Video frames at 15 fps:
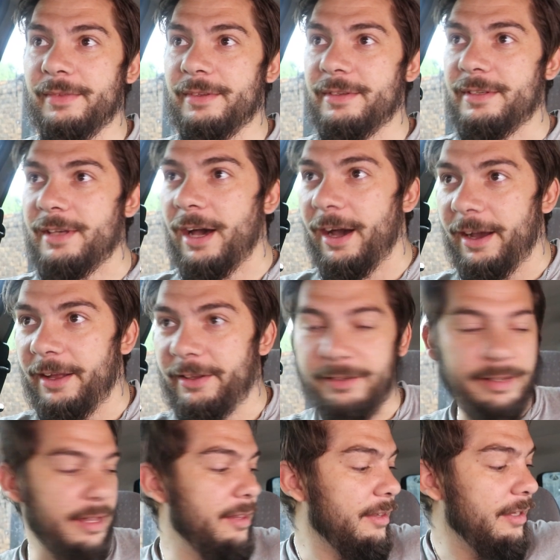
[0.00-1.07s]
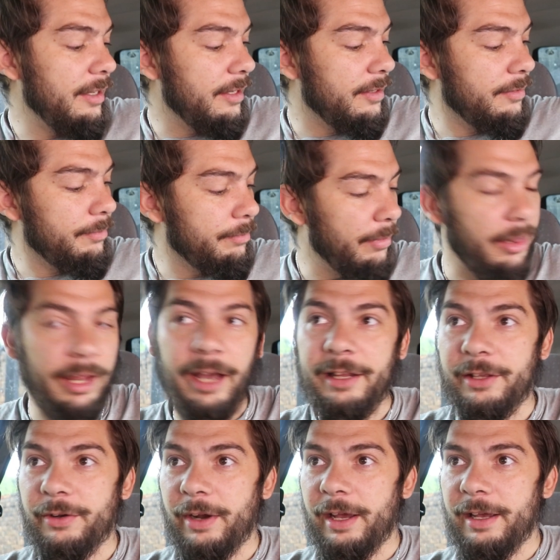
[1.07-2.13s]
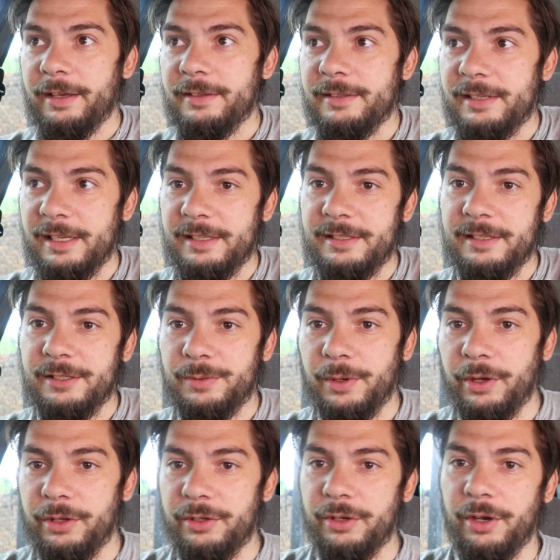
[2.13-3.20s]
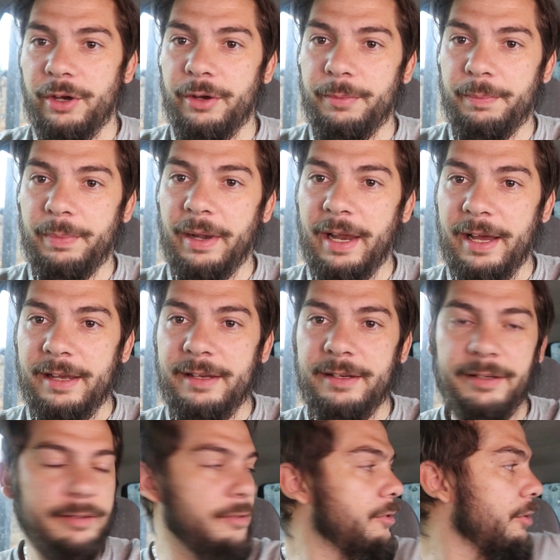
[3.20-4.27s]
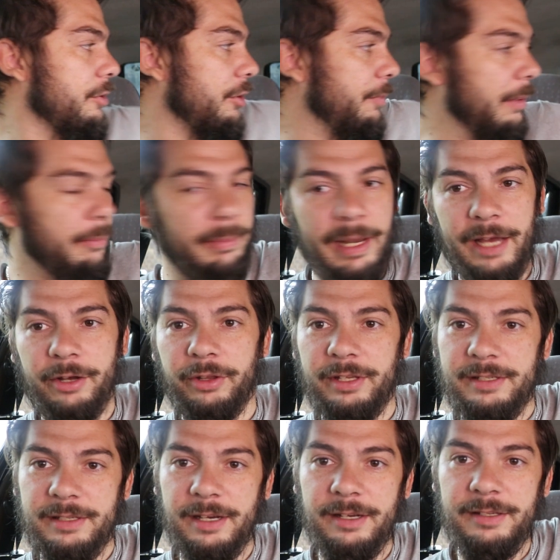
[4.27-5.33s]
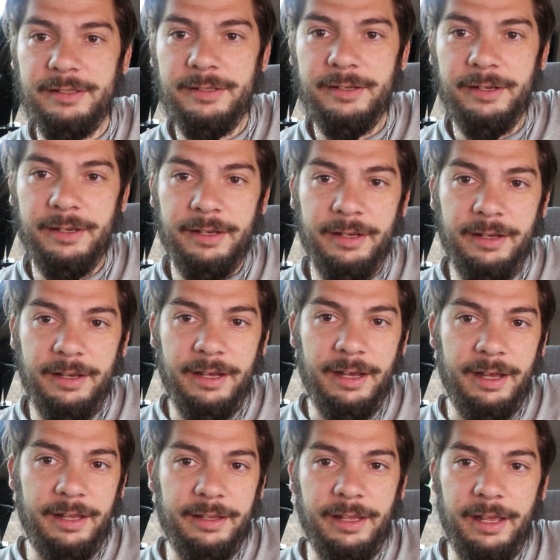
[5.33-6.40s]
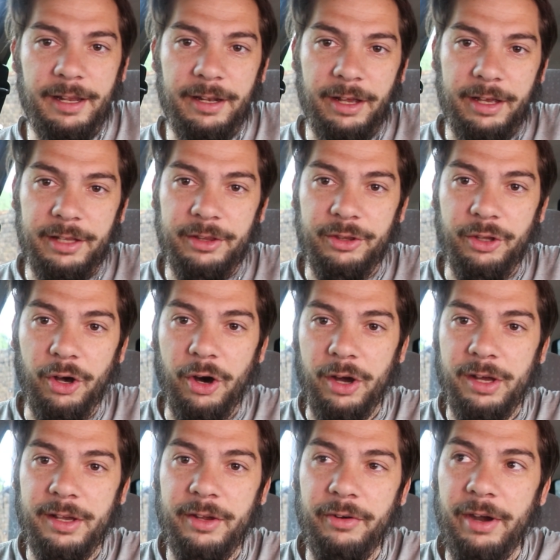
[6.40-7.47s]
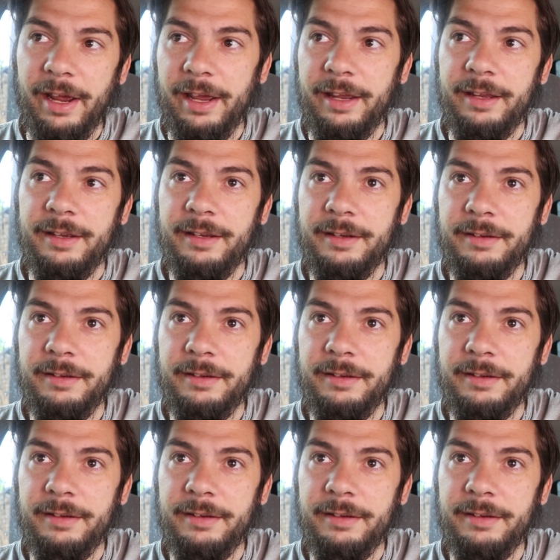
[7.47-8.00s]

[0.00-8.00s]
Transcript: sides and the light grey centers, we're going to go black. So it's going to be black on the sides and then like a dark grey